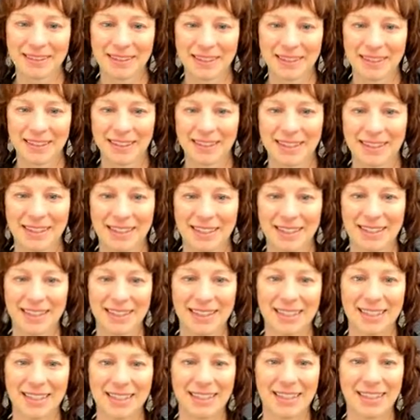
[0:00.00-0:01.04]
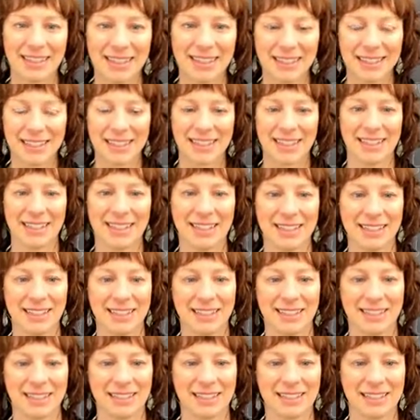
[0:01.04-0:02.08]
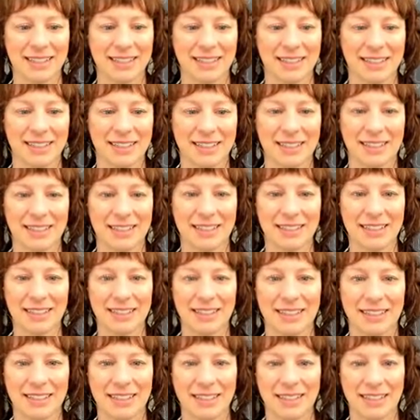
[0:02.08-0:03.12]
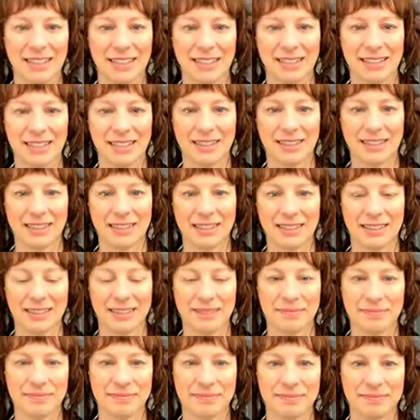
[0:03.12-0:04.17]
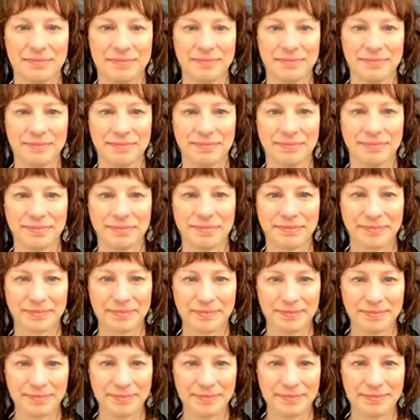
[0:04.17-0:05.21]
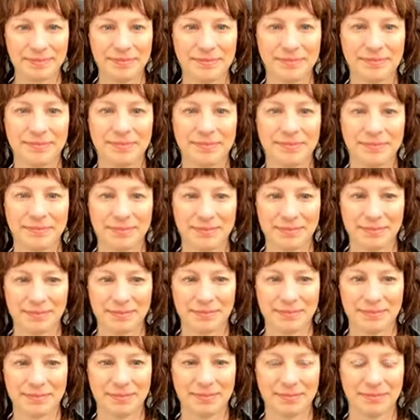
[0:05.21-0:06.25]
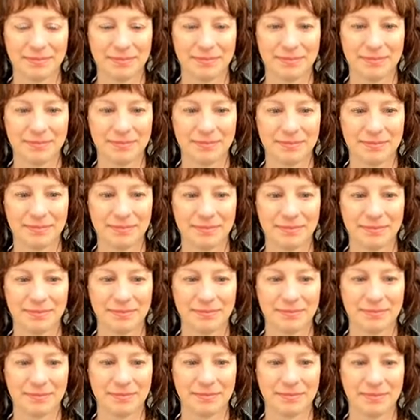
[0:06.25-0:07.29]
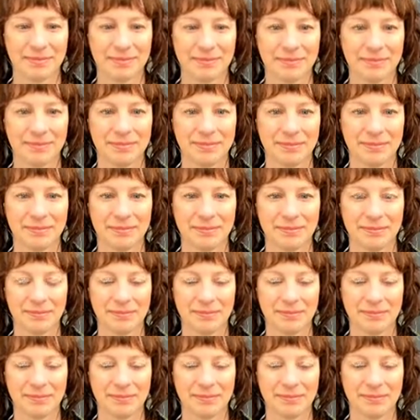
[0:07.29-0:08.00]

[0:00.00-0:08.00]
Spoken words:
The person shown says nothing.